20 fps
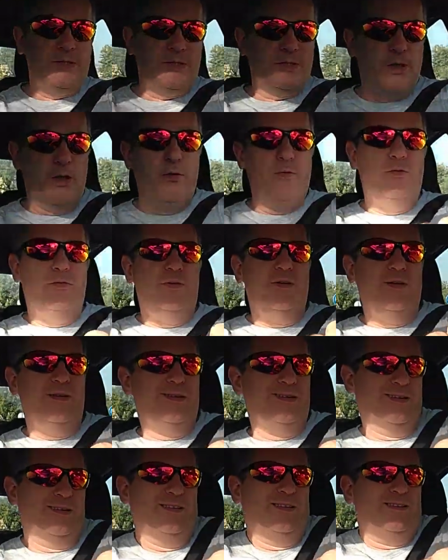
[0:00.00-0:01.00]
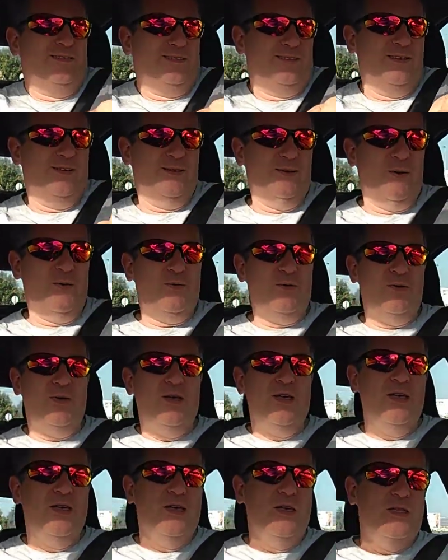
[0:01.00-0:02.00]
So
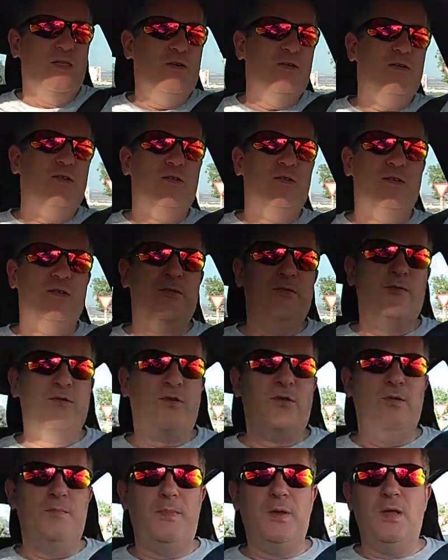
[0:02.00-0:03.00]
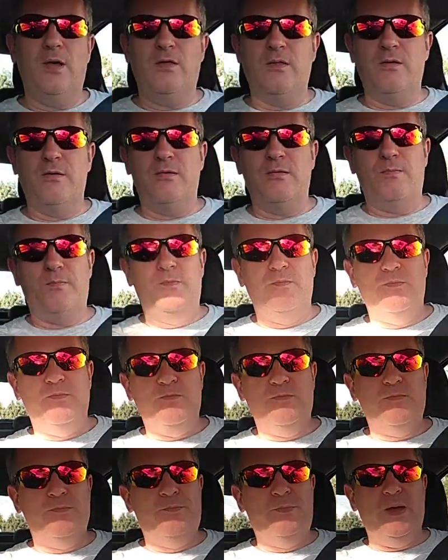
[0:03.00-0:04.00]
there could be other
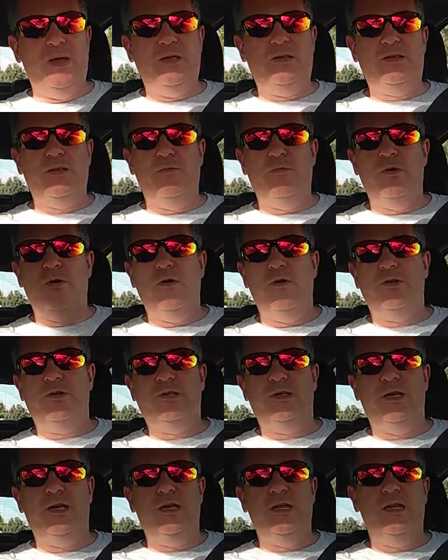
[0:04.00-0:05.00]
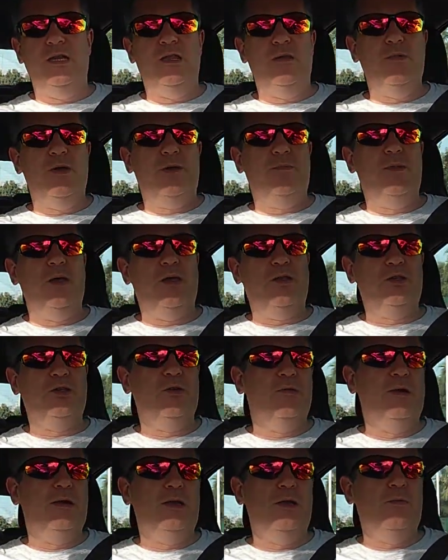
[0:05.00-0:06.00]
bits that we're not seeing in the big
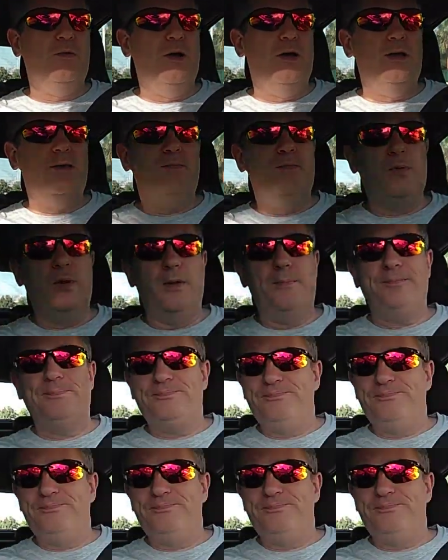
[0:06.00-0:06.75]
picture anyway, but